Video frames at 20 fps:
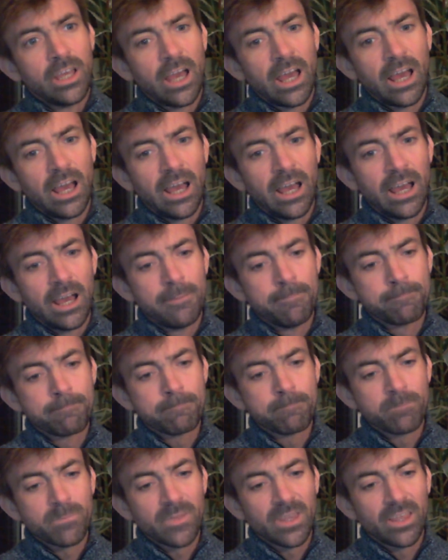
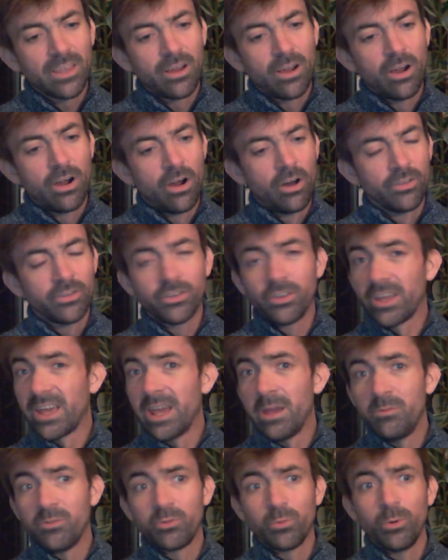All the other
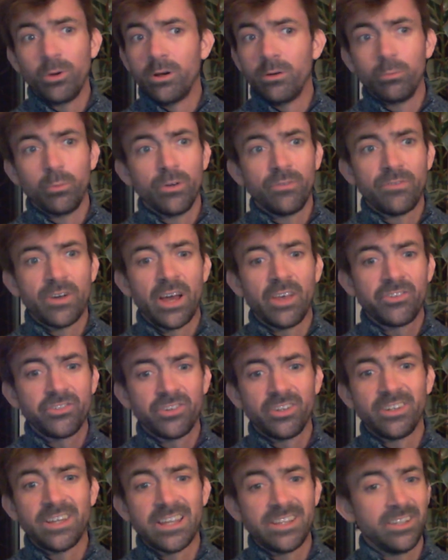games were
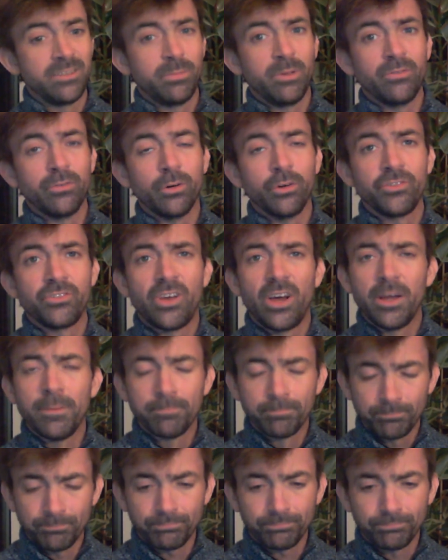fast and ended before time.